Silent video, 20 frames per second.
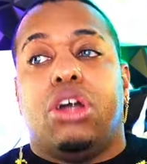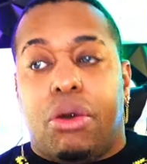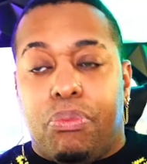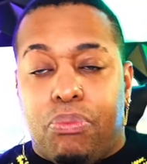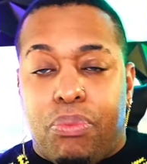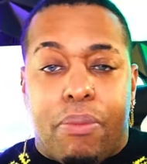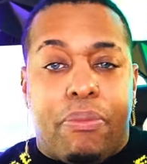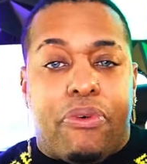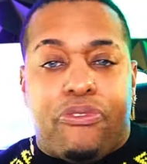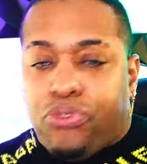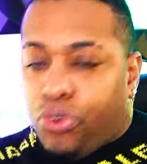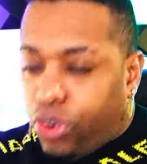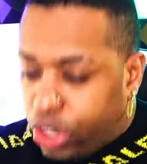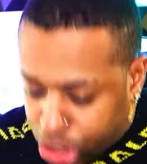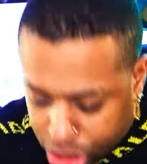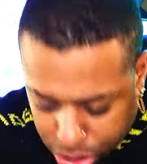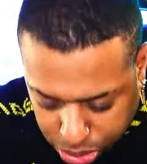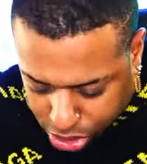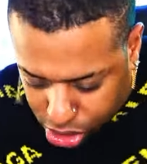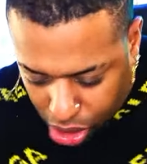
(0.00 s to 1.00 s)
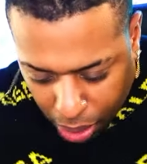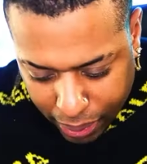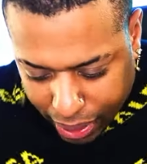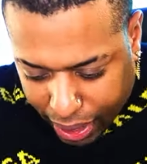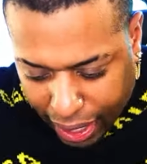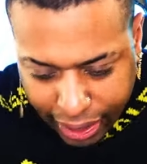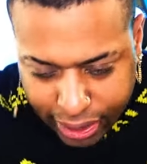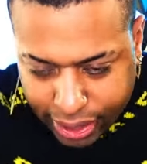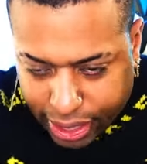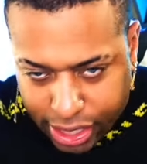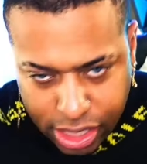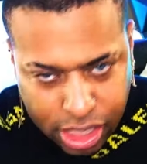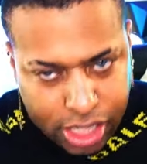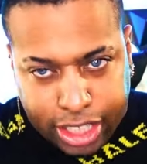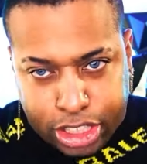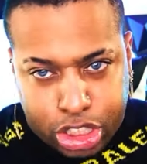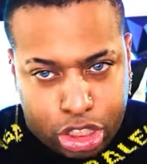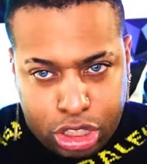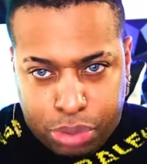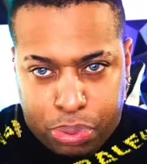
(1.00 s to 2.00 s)
but before she was going like this,
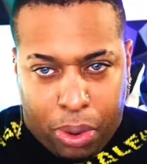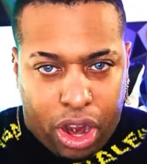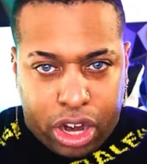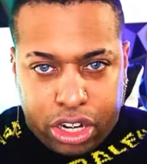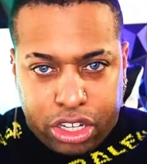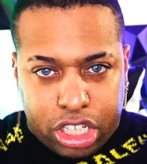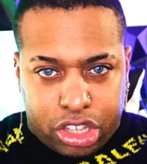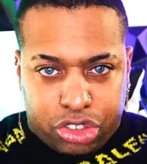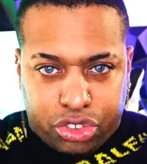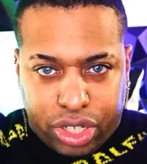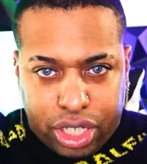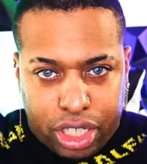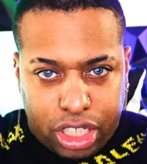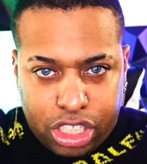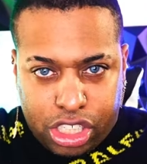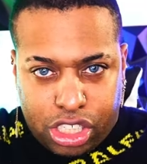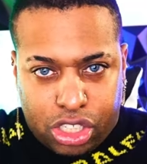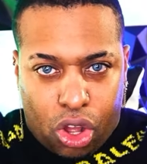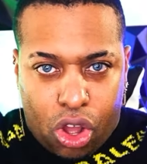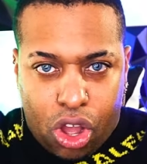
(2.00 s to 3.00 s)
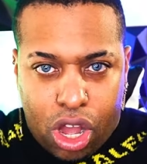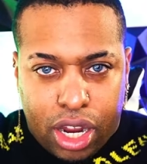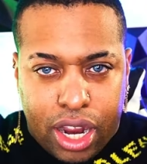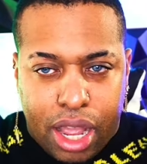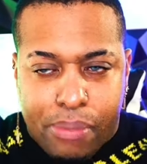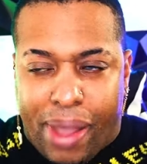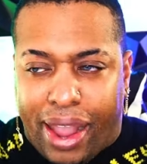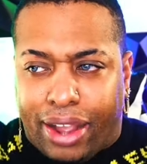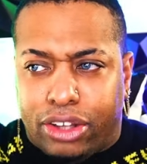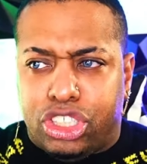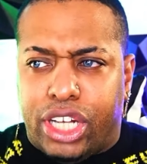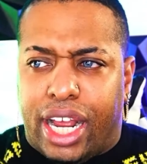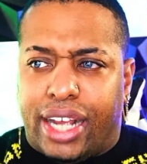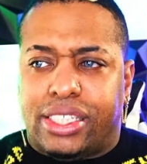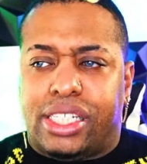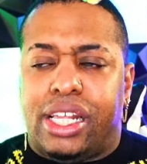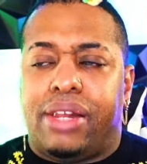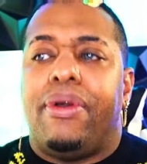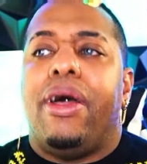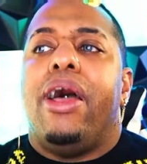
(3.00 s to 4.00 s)
like she was part of the Thriller song and Michael
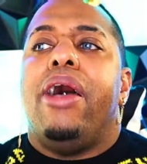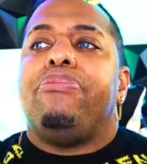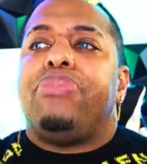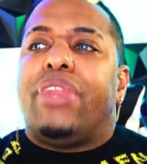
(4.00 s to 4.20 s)
Jackson,